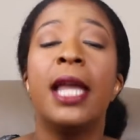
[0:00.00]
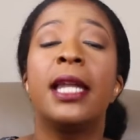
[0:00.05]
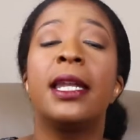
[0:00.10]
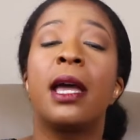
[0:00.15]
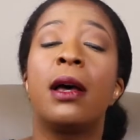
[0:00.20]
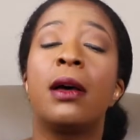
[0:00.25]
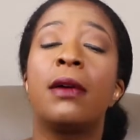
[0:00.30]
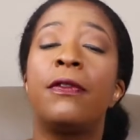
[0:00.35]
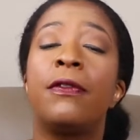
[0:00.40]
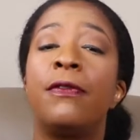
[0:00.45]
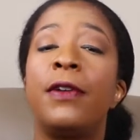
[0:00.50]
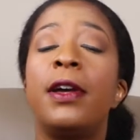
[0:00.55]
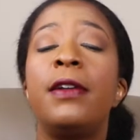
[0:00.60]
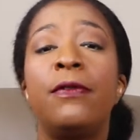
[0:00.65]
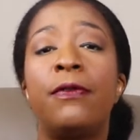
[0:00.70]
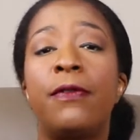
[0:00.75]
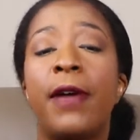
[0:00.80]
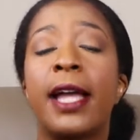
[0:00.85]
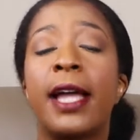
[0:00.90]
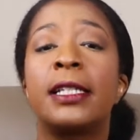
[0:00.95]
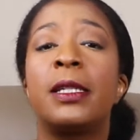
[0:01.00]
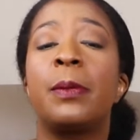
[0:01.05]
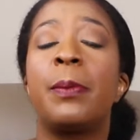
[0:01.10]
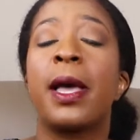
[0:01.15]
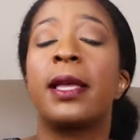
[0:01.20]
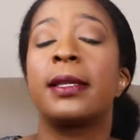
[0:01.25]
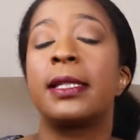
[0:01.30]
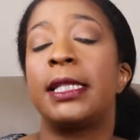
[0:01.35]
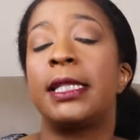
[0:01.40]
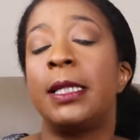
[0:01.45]
Now, a fun fact
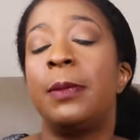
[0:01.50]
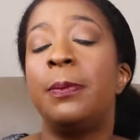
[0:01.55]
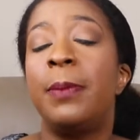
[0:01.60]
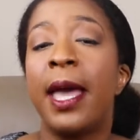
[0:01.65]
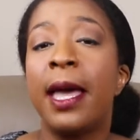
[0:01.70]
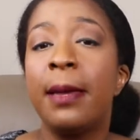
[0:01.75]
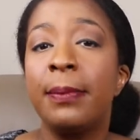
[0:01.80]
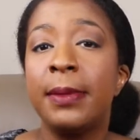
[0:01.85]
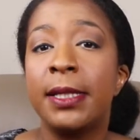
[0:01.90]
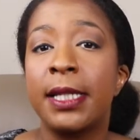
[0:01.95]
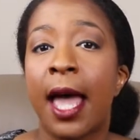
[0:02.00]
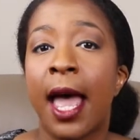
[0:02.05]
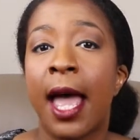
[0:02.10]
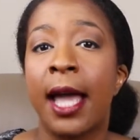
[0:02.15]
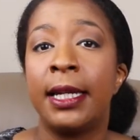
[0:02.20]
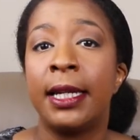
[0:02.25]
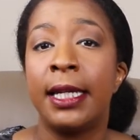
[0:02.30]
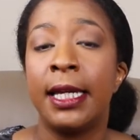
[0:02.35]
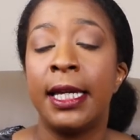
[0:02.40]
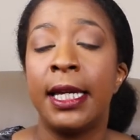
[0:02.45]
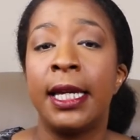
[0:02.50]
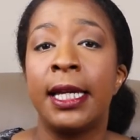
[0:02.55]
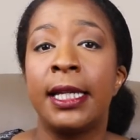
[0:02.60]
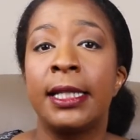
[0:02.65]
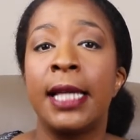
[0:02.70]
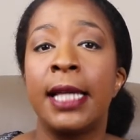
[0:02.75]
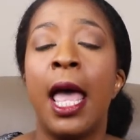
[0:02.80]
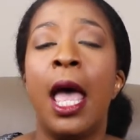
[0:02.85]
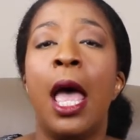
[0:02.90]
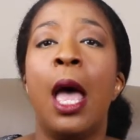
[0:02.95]
about C peptide
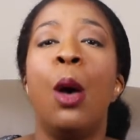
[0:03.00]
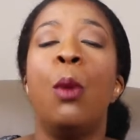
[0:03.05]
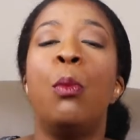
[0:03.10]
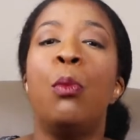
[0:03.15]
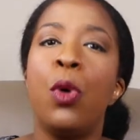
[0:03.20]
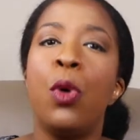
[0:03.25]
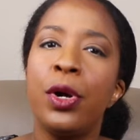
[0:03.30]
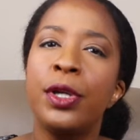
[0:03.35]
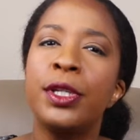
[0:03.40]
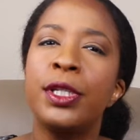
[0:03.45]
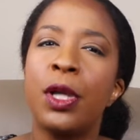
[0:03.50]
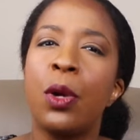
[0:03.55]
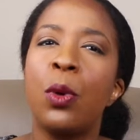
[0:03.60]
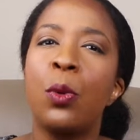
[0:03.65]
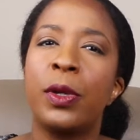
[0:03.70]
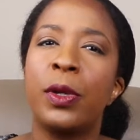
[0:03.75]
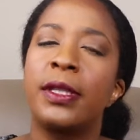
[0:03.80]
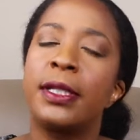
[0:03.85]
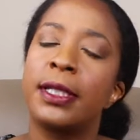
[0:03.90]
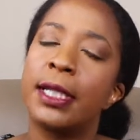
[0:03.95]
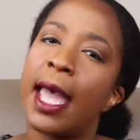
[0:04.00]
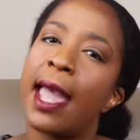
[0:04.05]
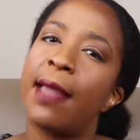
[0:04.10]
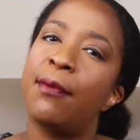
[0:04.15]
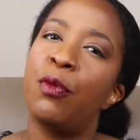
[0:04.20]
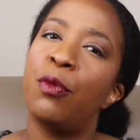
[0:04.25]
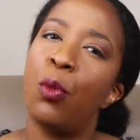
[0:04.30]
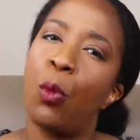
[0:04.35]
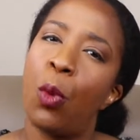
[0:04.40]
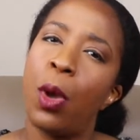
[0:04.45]
is more so with
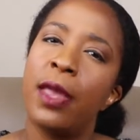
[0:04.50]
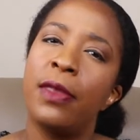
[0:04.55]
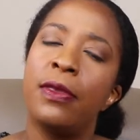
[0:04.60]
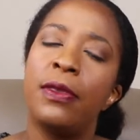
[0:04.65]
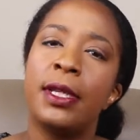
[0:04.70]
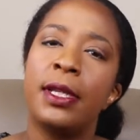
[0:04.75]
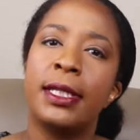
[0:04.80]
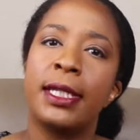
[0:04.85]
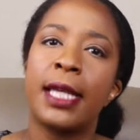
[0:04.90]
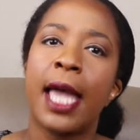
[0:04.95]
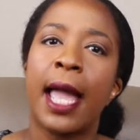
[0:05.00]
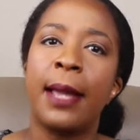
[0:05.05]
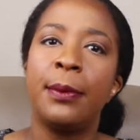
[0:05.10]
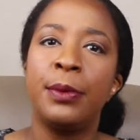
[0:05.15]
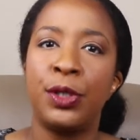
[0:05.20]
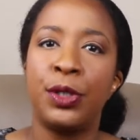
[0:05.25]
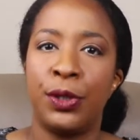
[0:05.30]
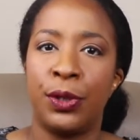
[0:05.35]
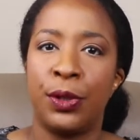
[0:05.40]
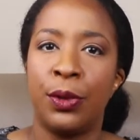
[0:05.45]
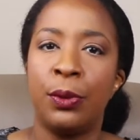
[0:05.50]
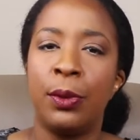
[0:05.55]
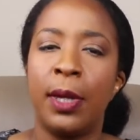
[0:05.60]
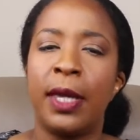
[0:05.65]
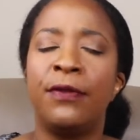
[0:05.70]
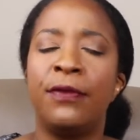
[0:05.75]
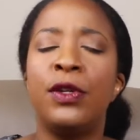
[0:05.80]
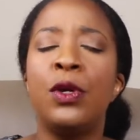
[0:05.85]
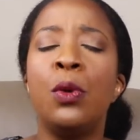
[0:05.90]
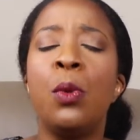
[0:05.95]
type 1 than type 2.
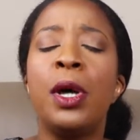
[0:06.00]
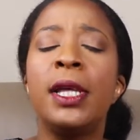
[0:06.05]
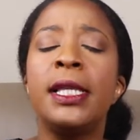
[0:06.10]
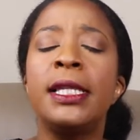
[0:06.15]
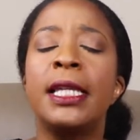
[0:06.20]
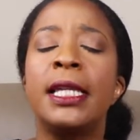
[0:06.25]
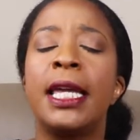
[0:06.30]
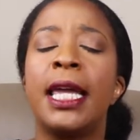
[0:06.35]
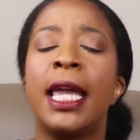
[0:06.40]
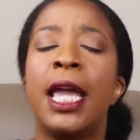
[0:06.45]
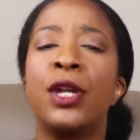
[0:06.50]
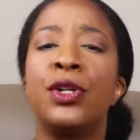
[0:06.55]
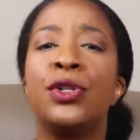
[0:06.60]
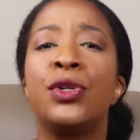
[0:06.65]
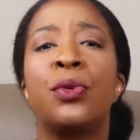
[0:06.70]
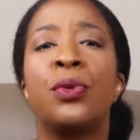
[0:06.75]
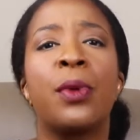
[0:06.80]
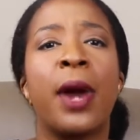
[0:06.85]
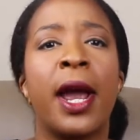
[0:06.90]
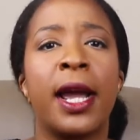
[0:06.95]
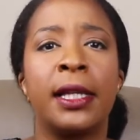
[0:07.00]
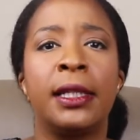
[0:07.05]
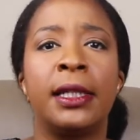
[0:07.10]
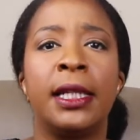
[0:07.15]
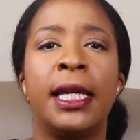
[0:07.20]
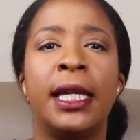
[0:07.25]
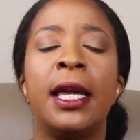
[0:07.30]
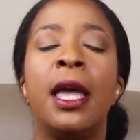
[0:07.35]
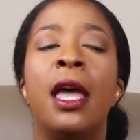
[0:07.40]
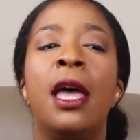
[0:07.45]
If you want to
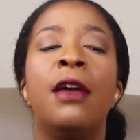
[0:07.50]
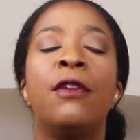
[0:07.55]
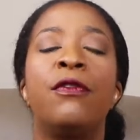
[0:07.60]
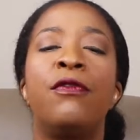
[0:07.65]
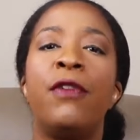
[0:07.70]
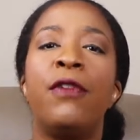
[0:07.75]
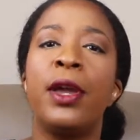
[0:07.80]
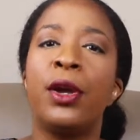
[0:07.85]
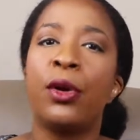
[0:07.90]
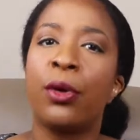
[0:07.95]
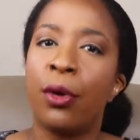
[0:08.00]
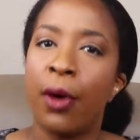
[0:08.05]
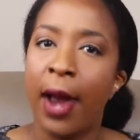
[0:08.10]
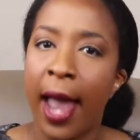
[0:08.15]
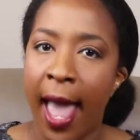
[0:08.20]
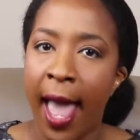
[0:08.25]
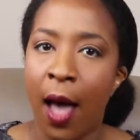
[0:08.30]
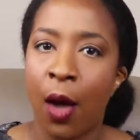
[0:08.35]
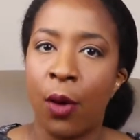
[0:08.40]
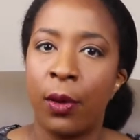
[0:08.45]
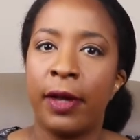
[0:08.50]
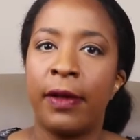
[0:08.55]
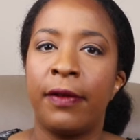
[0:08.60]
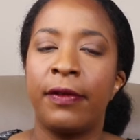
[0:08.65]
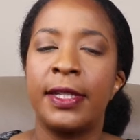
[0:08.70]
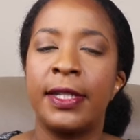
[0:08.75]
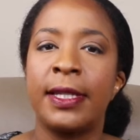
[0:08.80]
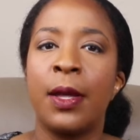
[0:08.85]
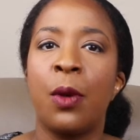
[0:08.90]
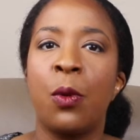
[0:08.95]
indirectly figure out
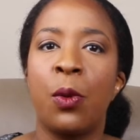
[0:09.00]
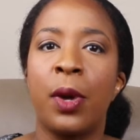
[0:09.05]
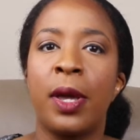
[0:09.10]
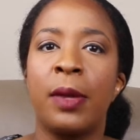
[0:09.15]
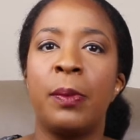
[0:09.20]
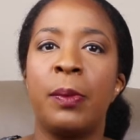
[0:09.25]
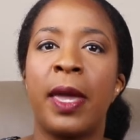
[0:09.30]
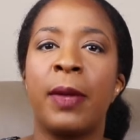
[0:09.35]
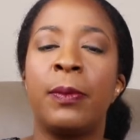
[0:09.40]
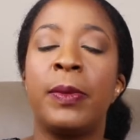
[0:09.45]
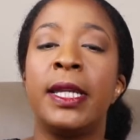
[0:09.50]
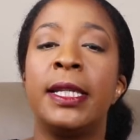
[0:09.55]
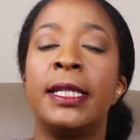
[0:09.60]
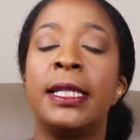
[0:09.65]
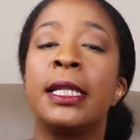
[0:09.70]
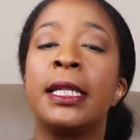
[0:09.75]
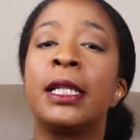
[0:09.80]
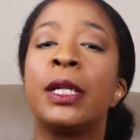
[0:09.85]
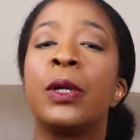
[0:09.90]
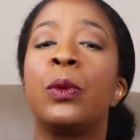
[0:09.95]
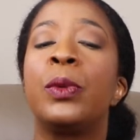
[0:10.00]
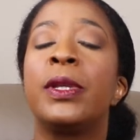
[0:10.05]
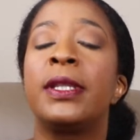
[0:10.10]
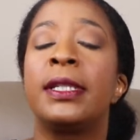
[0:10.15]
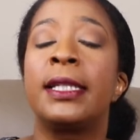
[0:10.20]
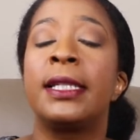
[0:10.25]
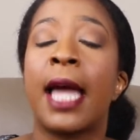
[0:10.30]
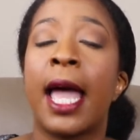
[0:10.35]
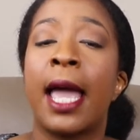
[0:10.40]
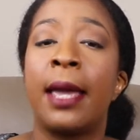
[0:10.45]
if someone may be dealing
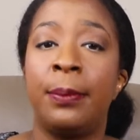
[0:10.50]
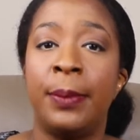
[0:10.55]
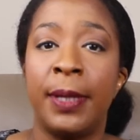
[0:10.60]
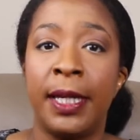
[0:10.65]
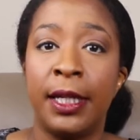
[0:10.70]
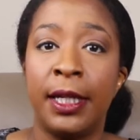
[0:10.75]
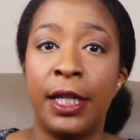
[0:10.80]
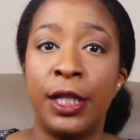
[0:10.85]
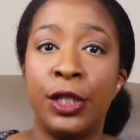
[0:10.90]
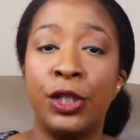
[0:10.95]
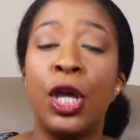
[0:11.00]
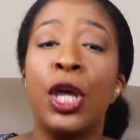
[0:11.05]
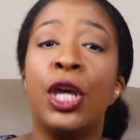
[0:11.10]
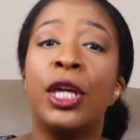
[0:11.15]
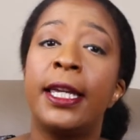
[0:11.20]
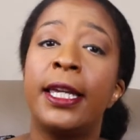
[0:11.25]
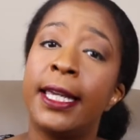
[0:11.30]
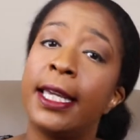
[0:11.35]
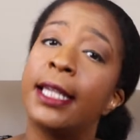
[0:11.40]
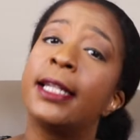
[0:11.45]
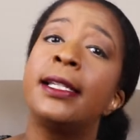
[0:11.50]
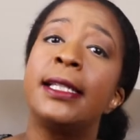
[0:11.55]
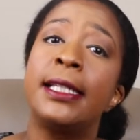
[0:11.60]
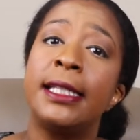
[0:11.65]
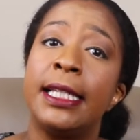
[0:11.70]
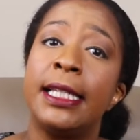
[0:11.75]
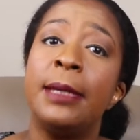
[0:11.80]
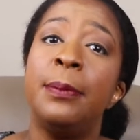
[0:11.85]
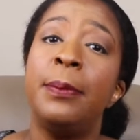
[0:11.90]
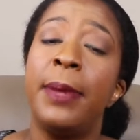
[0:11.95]
with diabetes, get a
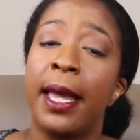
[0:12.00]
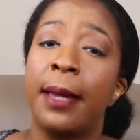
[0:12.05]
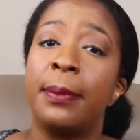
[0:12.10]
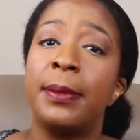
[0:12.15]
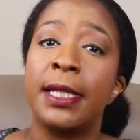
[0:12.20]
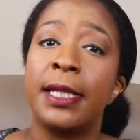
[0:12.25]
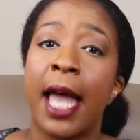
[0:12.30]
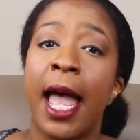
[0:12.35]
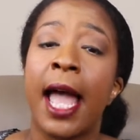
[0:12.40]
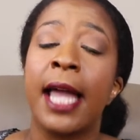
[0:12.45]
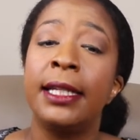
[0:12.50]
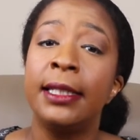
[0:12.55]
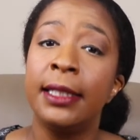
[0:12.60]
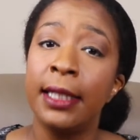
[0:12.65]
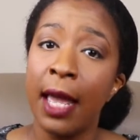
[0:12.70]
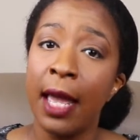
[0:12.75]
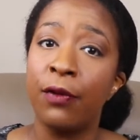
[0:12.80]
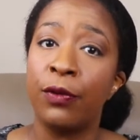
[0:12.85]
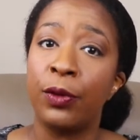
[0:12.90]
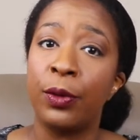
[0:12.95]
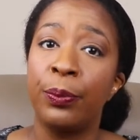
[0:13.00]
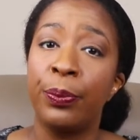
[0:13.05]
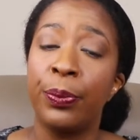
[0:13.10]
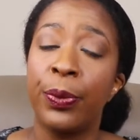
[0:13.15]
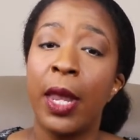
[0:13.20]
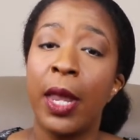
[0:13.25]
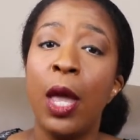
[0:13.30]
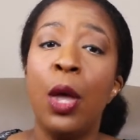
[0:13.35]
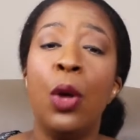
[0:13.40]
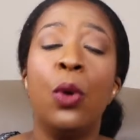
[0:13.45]
C-peptide level.
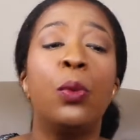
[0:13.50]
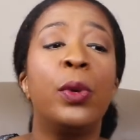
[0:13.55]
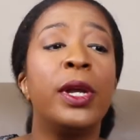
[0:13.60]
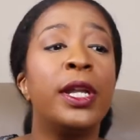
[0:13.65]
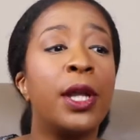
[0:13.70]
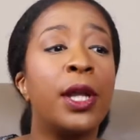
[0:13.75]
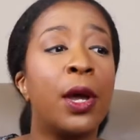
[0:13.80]
We